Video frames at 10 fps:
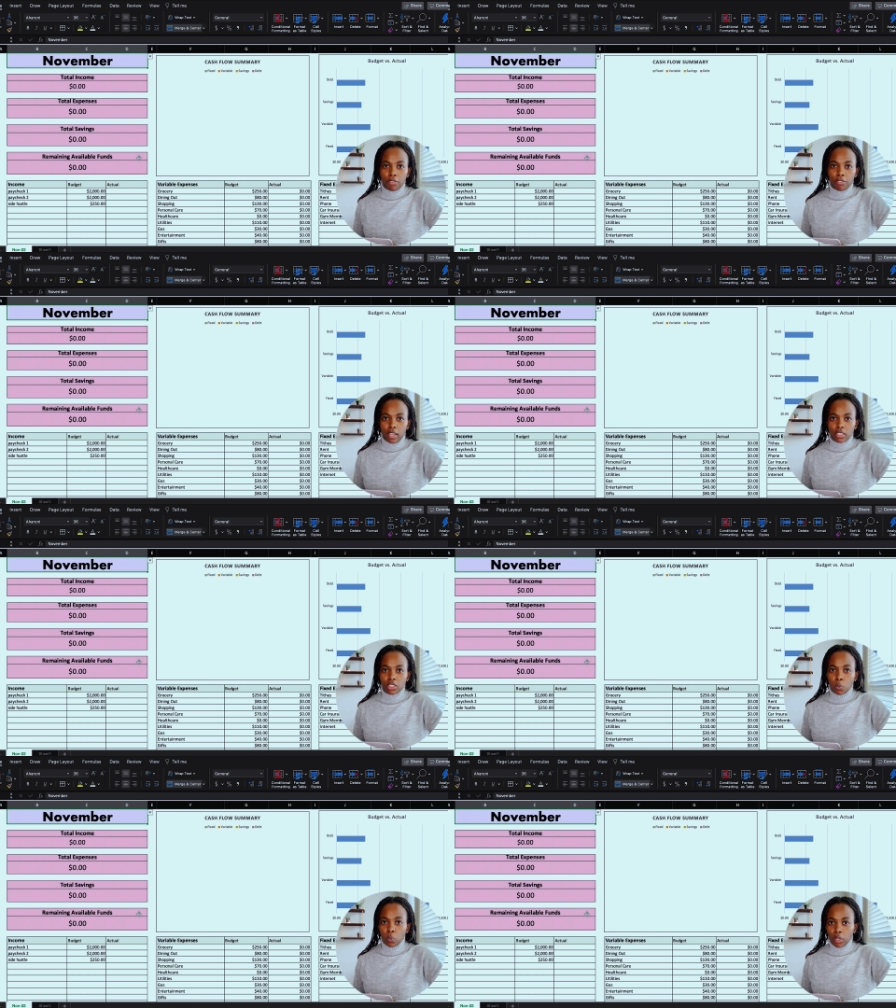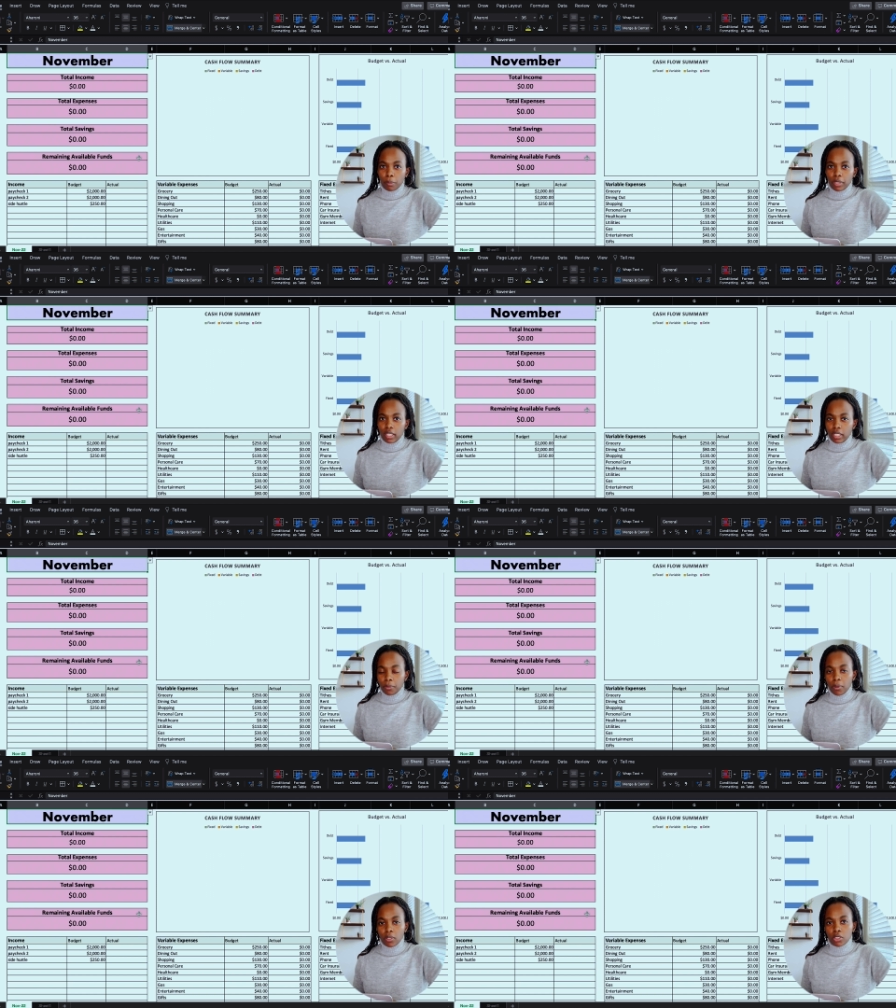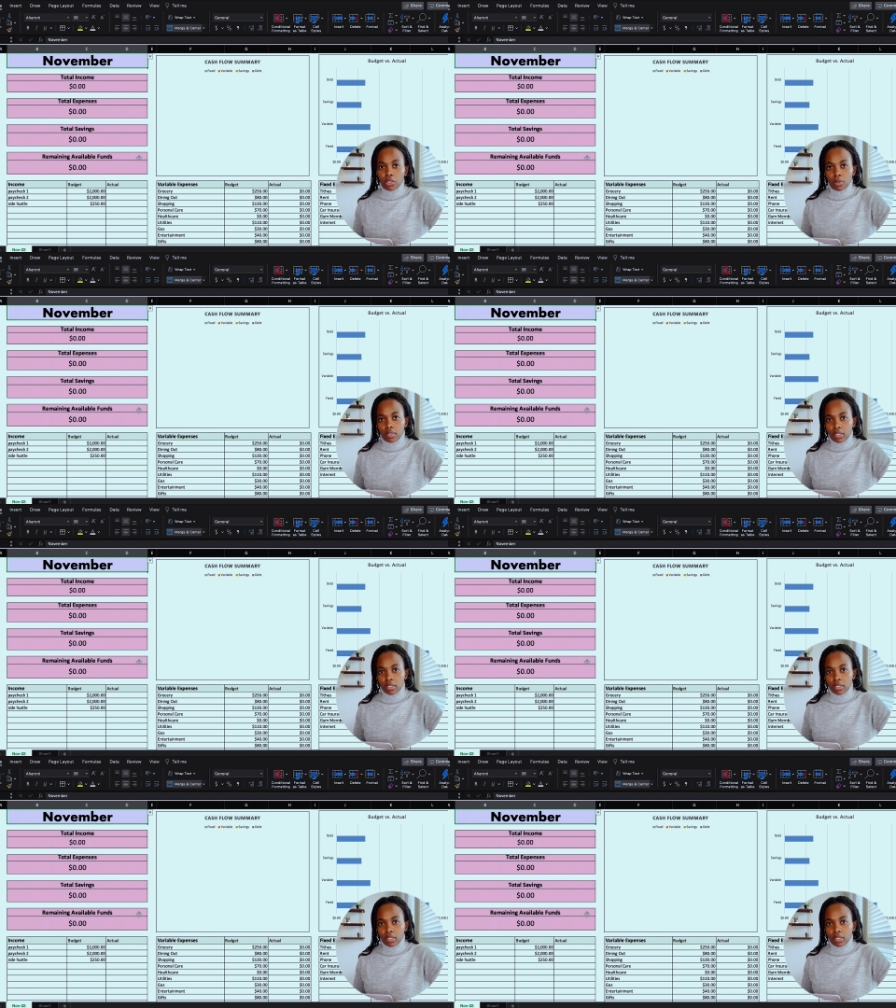funds will be equal to